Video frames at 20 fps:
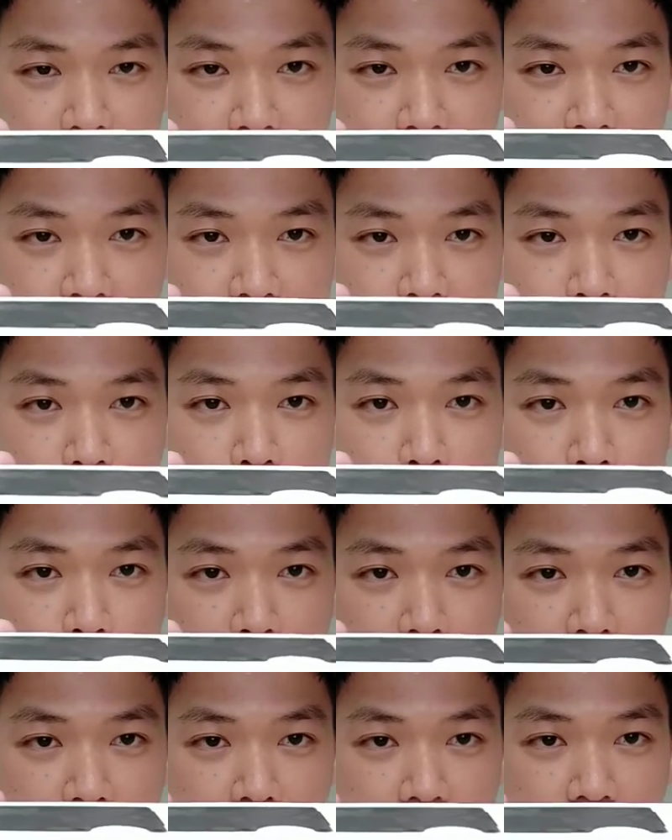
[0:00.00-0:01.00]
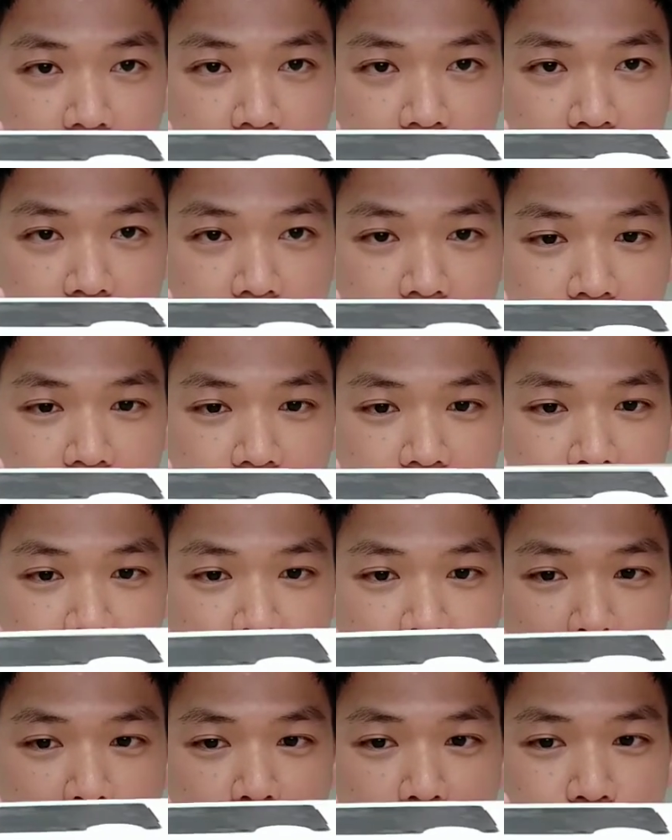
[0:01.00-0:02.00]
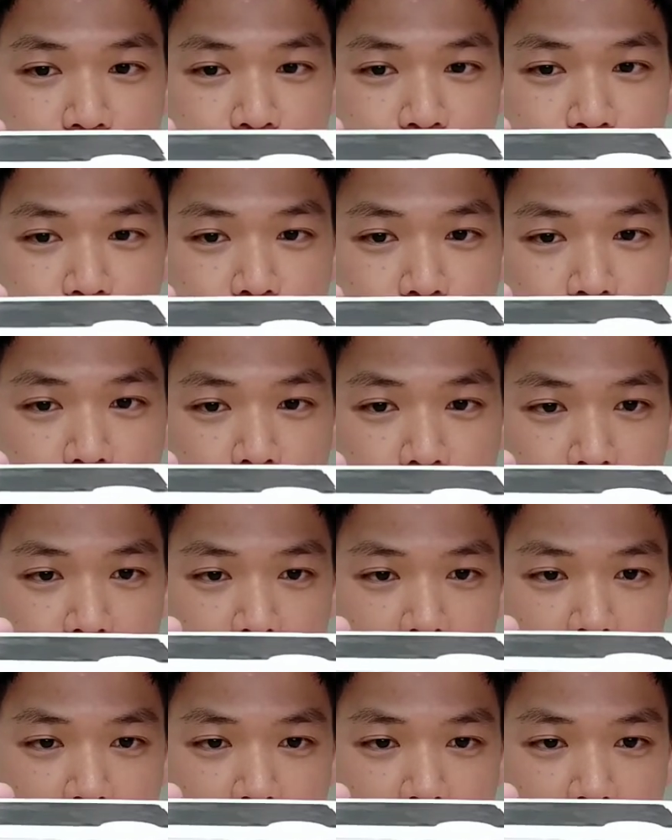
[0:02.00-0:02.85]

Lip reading: the moment of truth.